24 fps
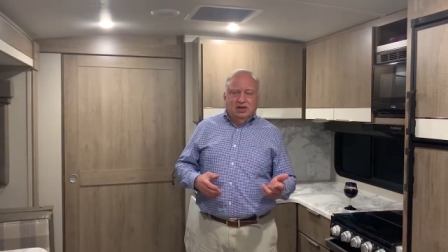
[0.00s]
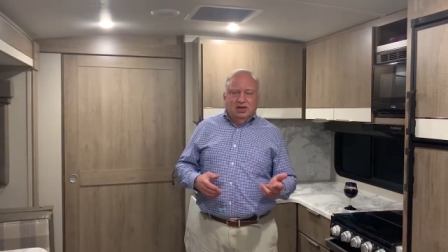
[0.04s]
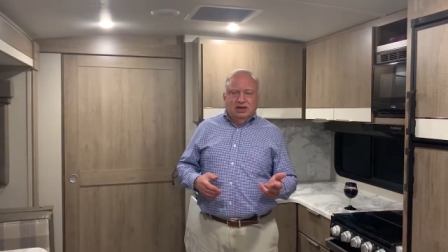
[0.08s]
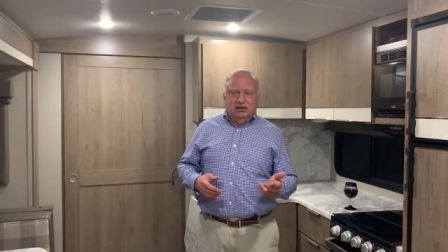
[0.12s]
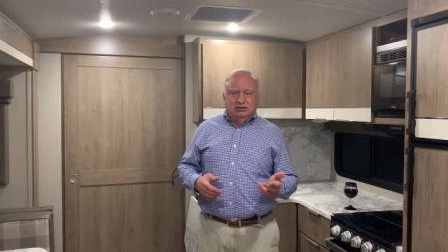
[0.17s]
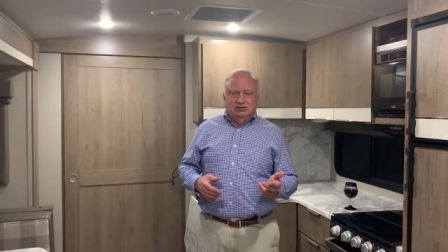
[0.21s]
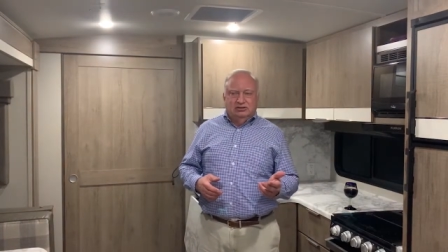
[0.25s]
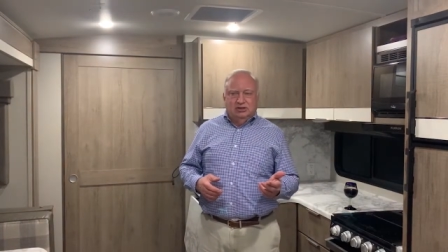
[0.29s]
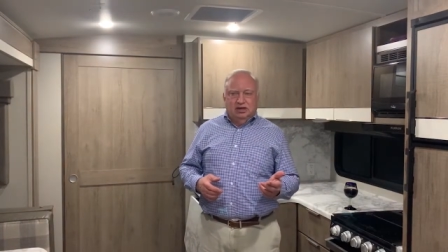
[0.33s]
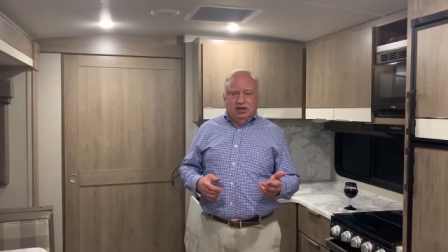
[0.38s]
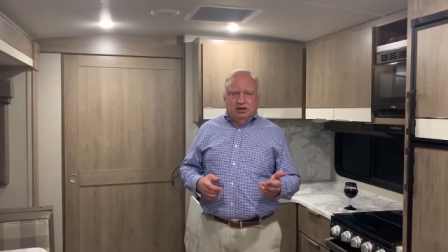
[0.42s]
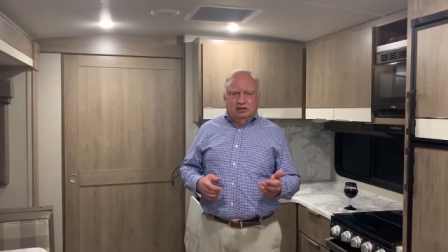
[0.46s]

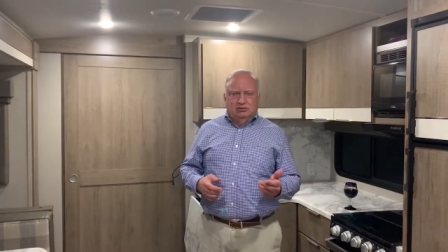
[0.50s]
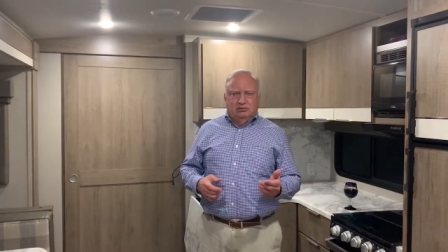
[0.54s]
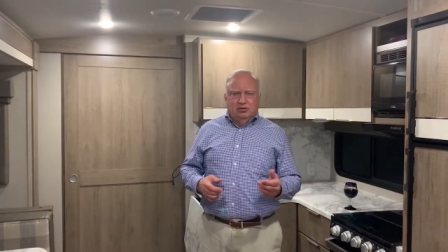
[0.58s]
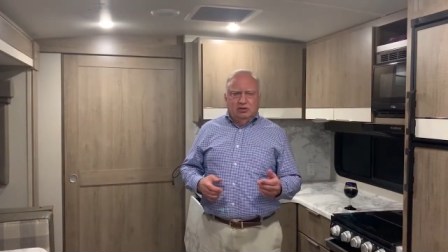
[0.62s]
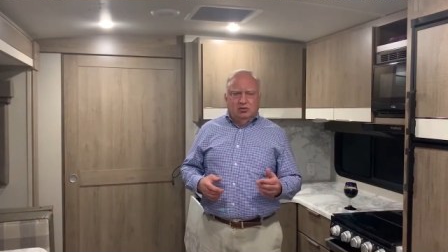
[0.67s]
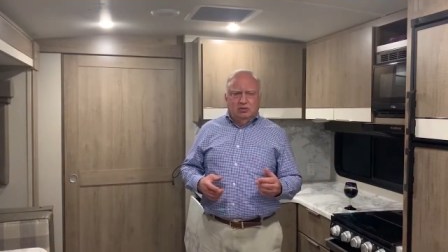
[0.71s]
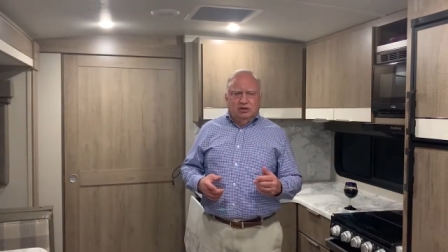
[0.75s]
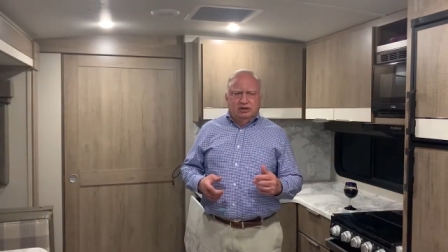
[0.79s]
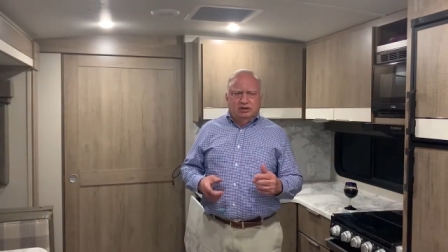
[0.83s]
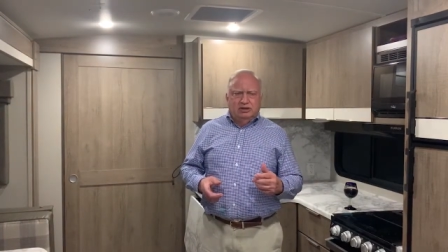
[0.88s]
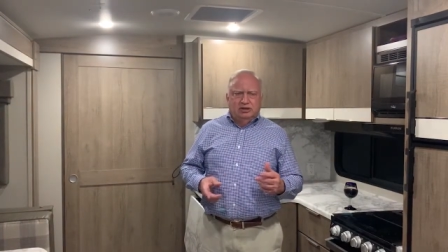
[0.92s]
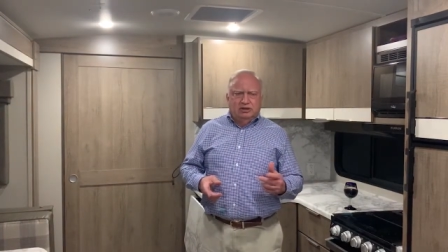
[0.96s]
So I don't know
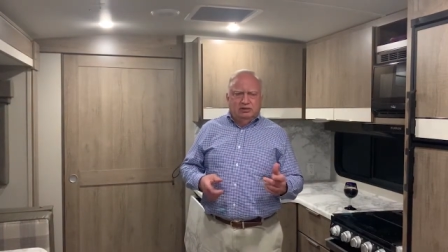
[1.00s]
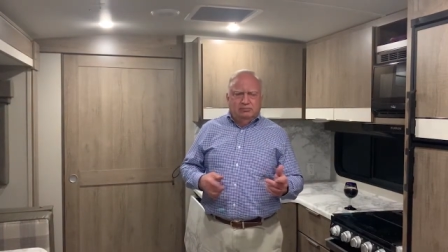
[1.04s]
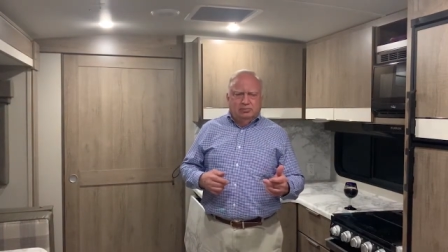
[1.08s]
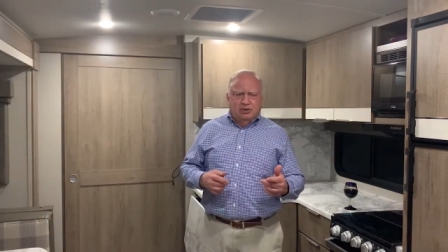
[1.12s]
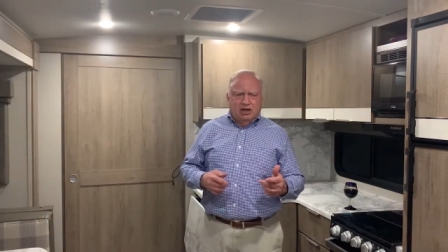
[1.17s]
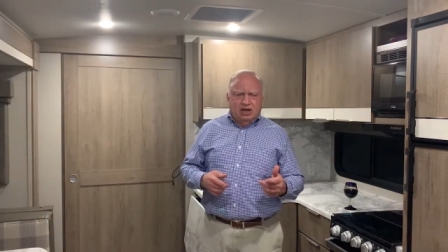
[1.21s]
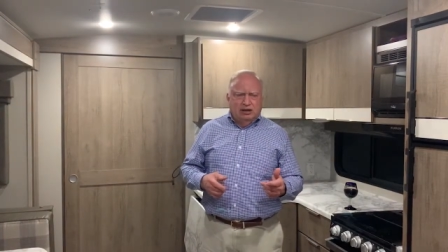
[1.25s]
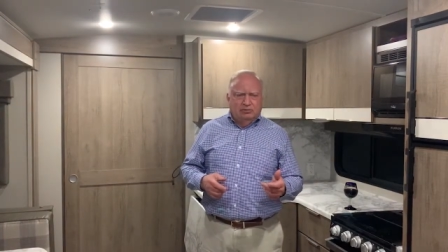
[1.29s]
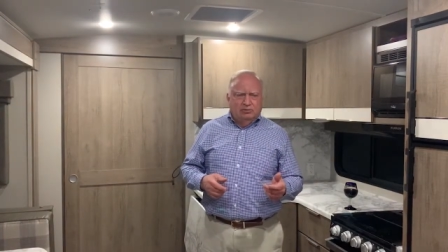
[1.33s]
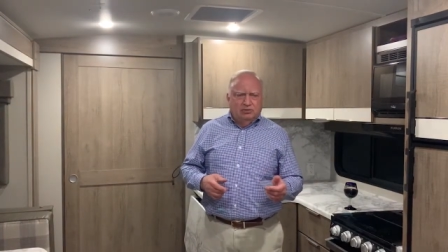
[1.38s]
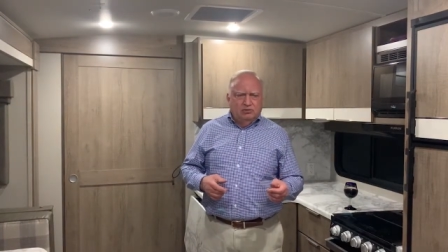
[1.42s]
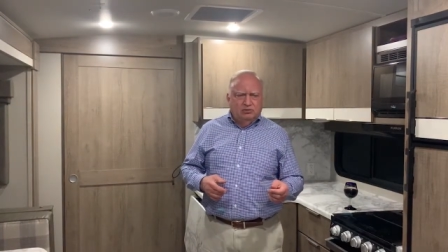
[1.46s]
what the
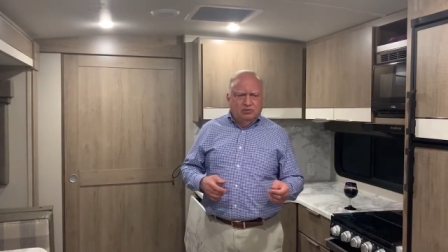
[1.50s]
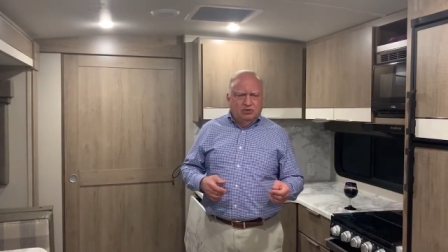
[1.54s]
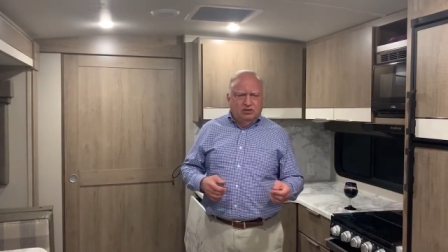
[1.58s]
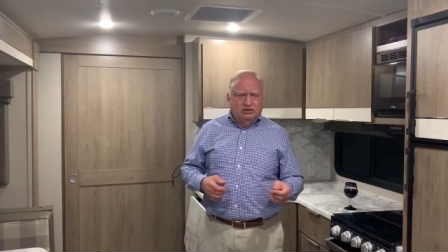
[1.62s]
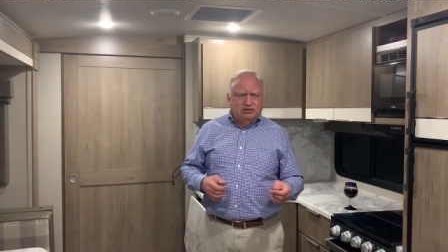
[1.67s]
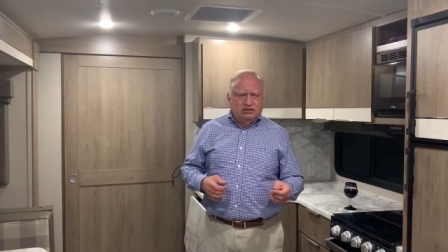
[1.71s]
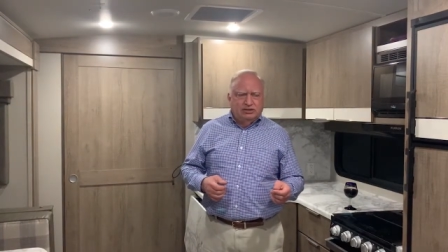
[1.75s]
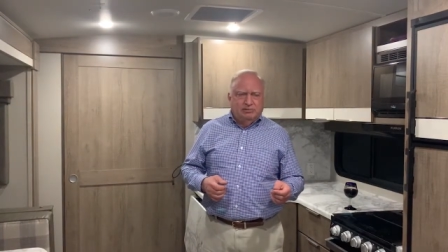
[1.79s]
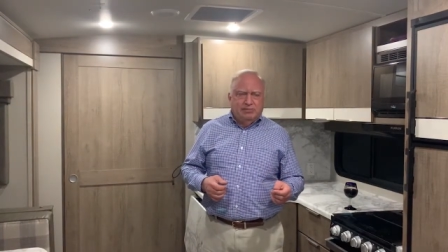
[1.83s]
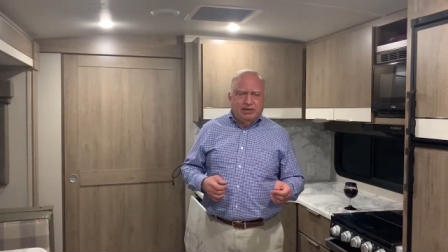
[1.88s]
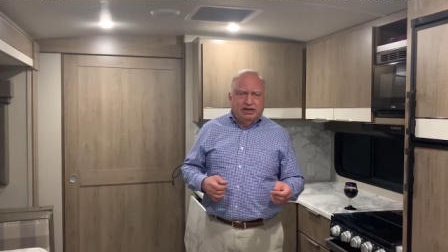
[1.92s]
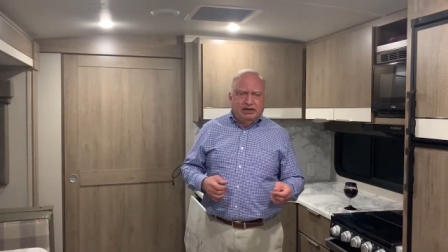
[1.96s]
problem
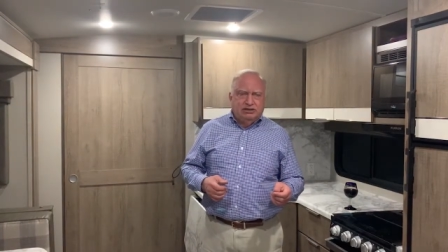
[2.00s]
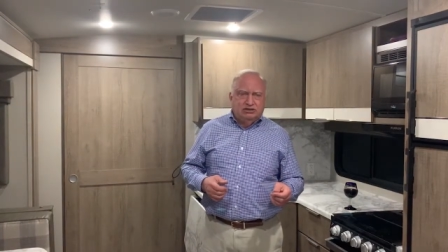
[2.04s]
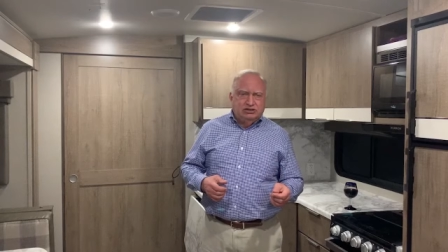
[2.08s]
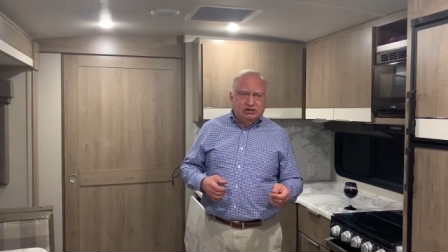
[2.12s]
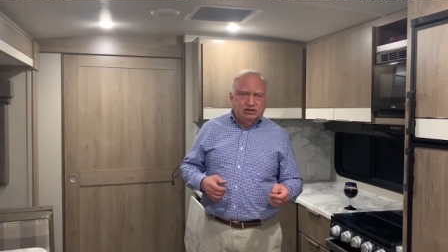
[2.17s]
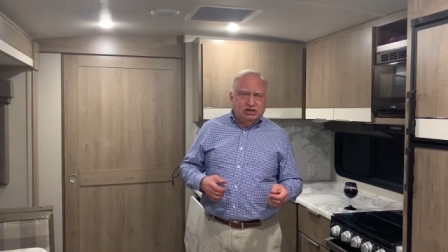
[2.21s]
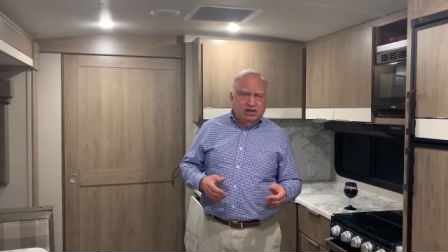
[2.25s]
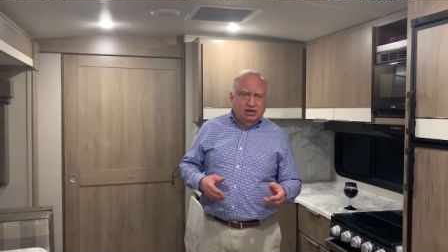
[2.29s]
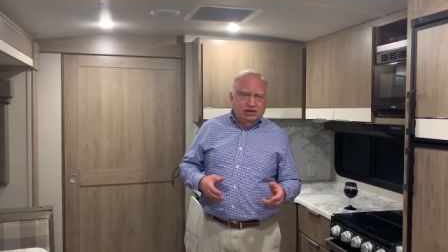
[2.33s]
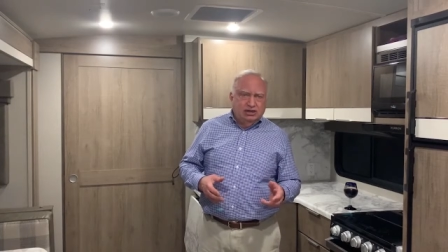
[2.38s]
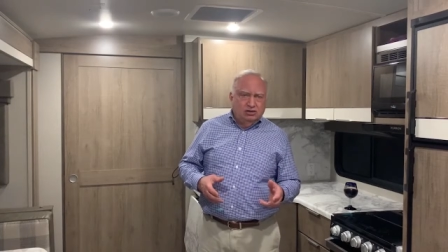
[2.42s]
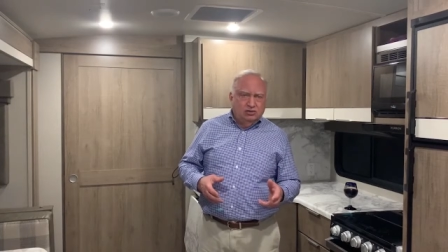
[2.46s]
was. I managed to
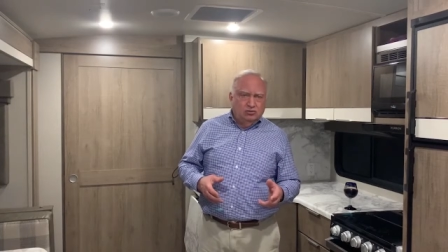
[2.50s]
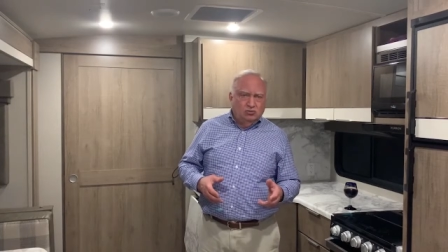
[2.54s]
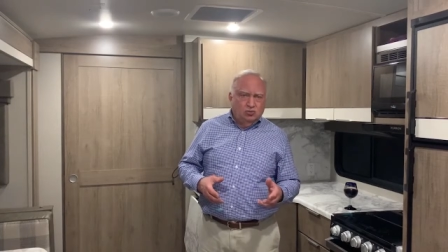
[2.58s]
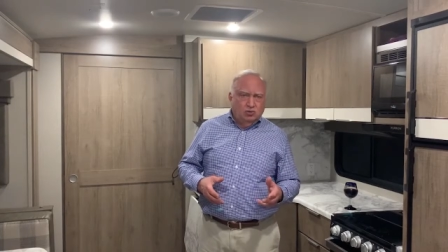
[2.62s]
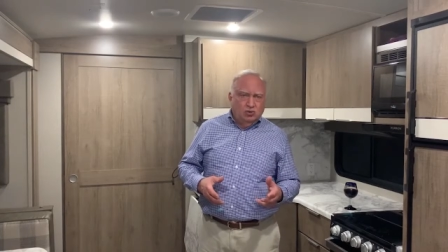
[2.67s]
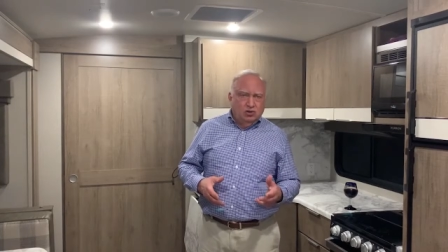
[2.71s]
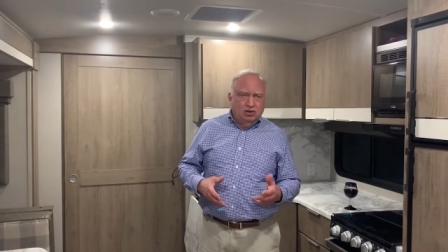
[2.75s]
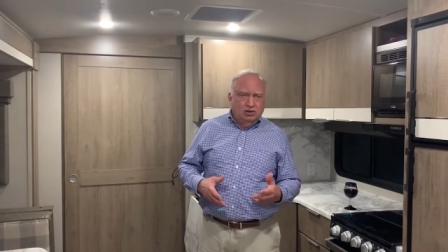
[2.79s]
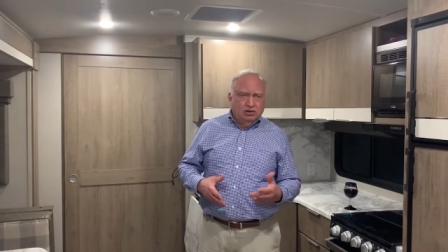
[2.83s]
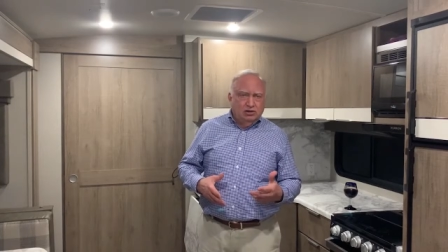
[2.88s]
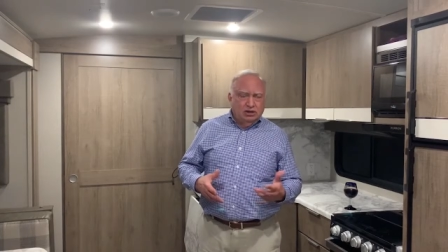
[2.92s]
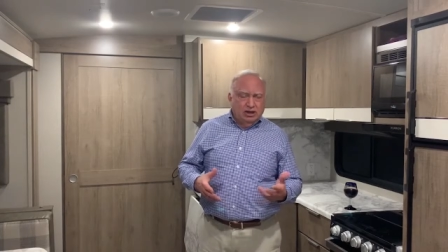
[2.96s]
take it to
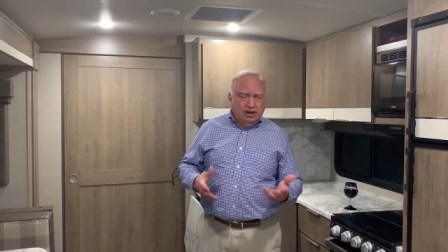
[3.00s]
work.